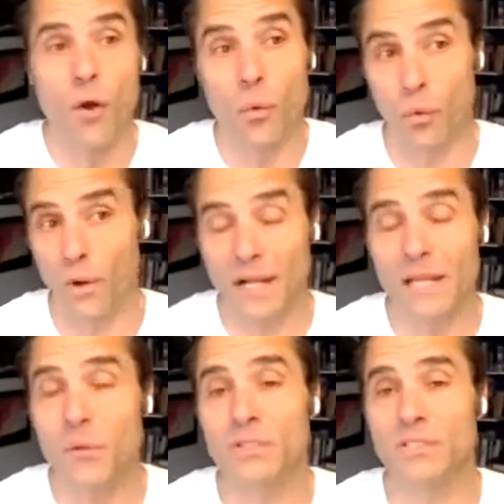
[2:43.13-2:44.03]

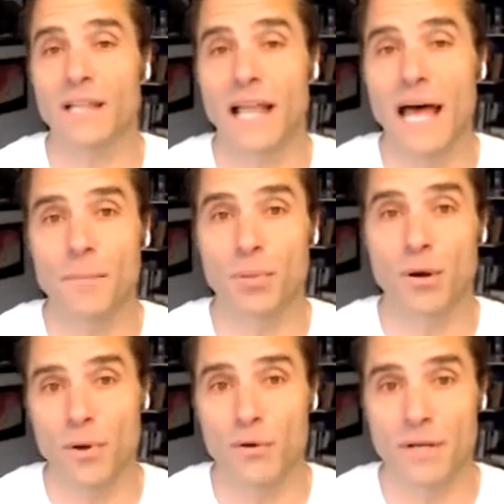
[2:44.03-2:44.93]
really was a lot
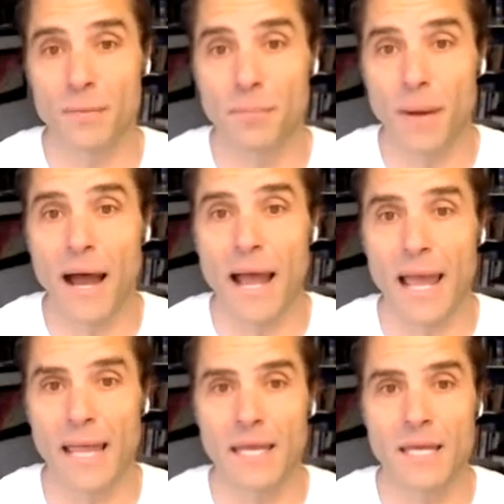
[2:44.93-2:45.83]
promoted
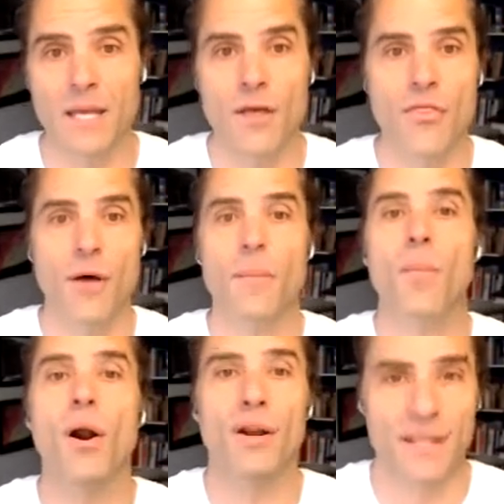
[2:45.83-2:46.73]
by the
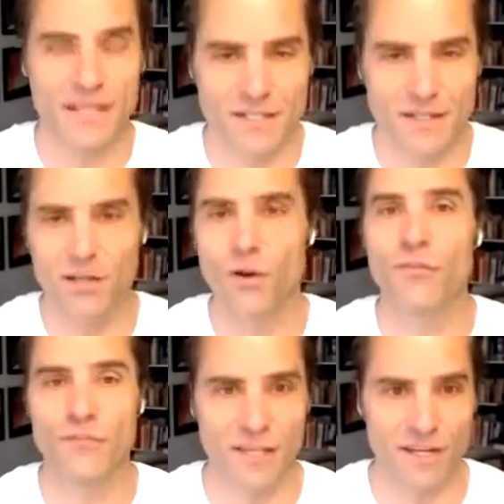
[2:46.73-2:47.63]
market. Go
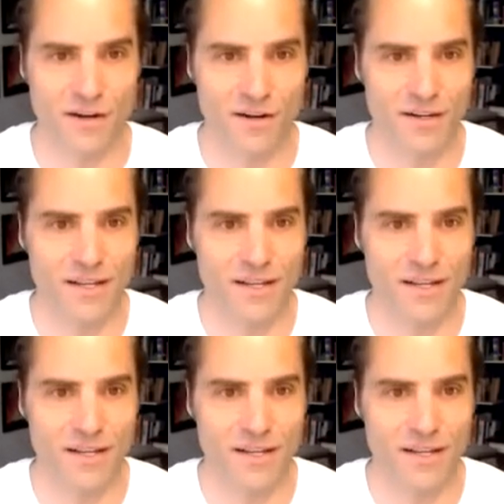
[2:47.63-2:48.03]
figure.